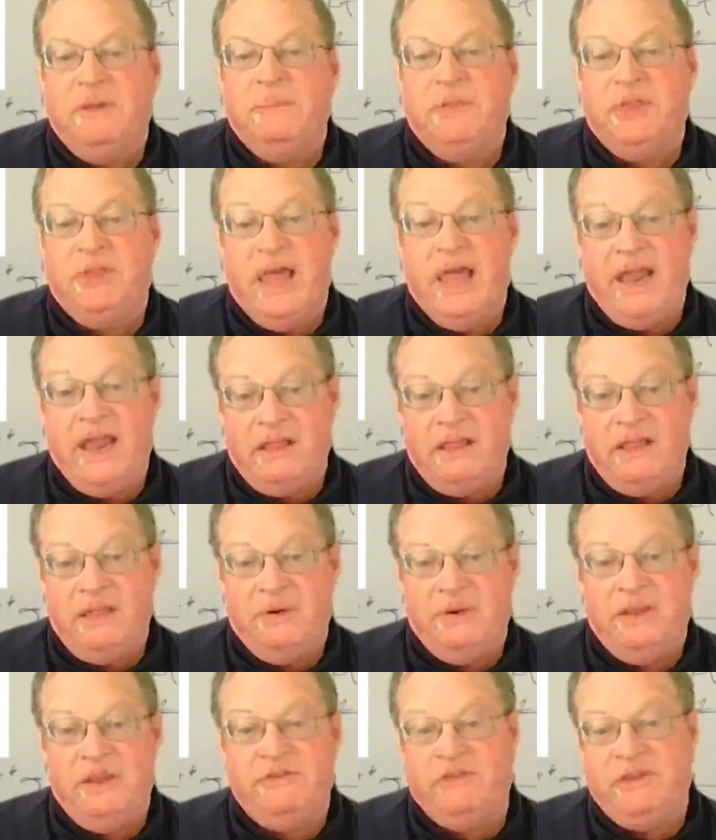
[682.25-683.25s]
The likely
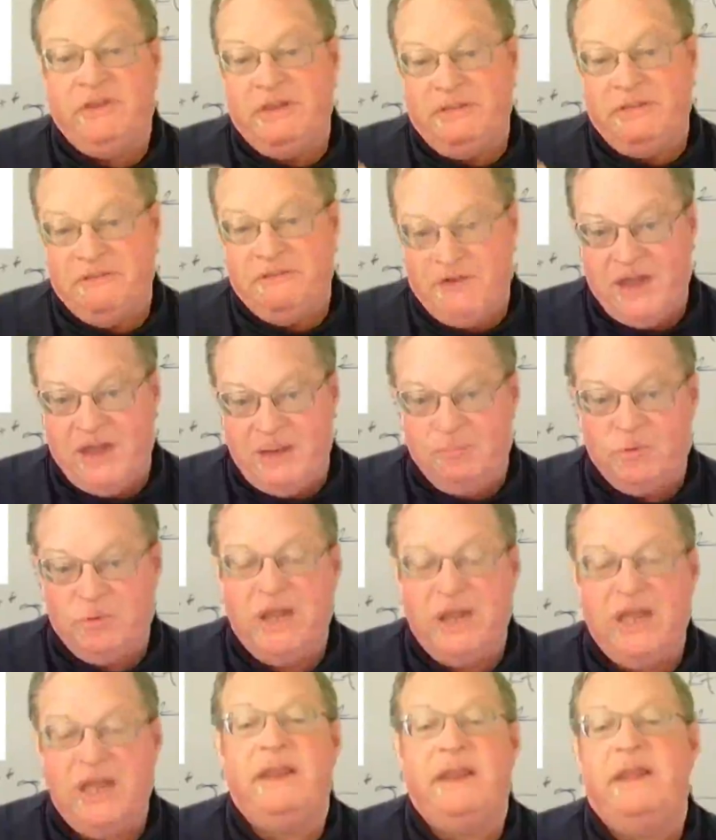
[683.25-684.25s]
reason in the fine
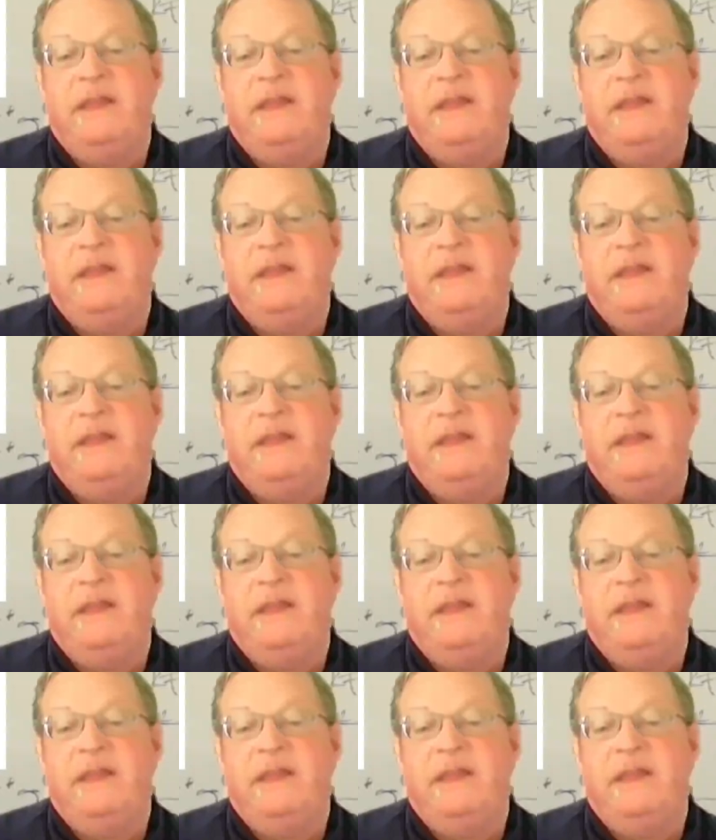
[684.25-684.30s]
print